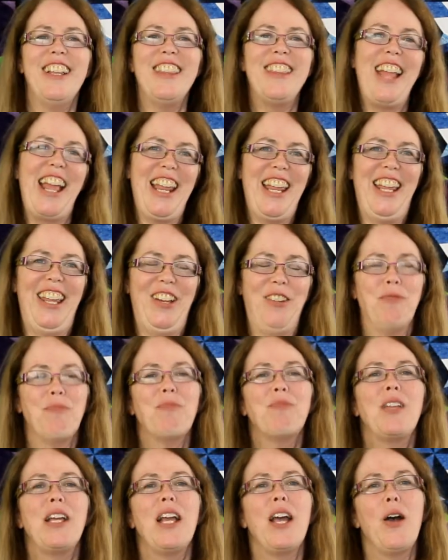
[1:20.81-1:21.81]
Thank you.
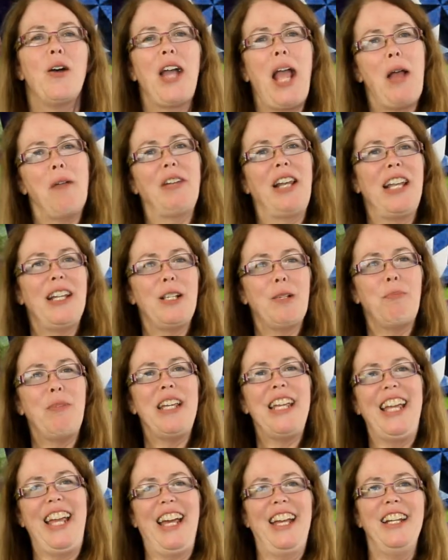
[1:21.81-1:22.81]
Okay, let's
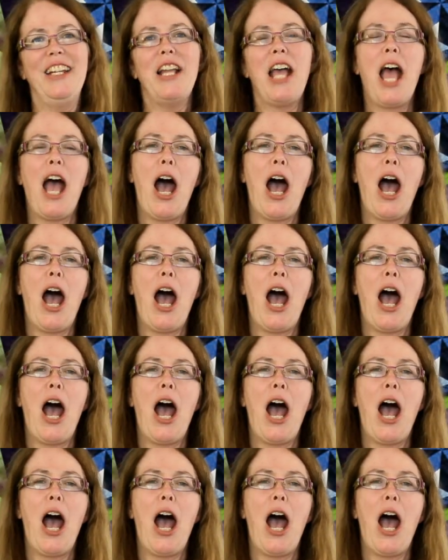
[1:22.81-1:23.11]
begin.